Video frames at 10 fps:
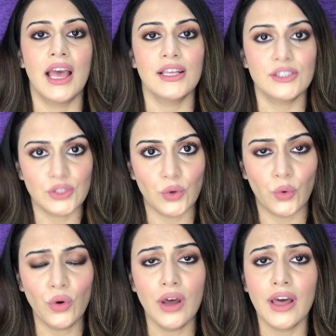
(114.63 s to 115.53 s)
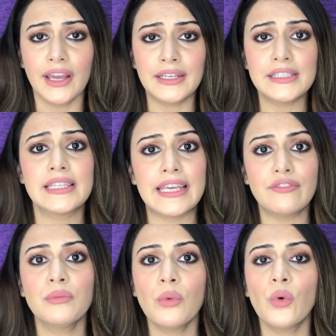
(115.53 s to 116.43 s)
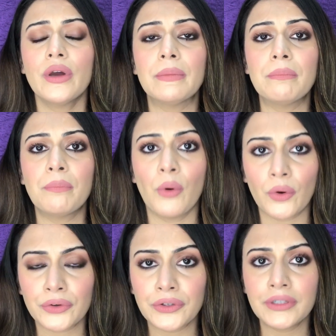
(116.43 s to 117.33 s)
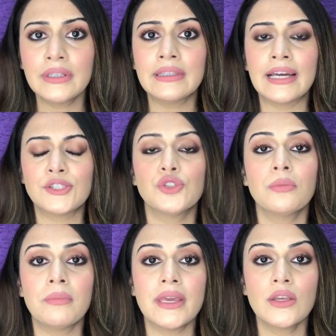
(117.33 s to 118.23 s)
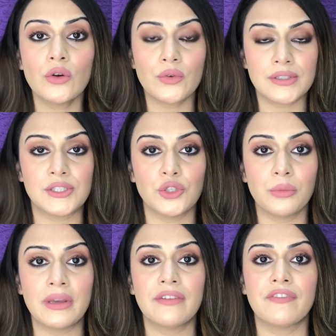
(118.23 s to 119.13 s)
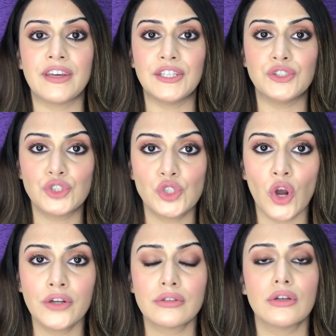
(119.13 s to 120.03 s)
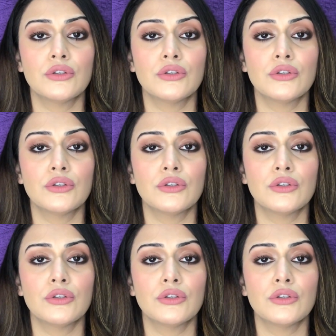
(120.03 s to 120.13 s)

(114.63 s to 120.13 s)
So it is even more important that you make your resume very short,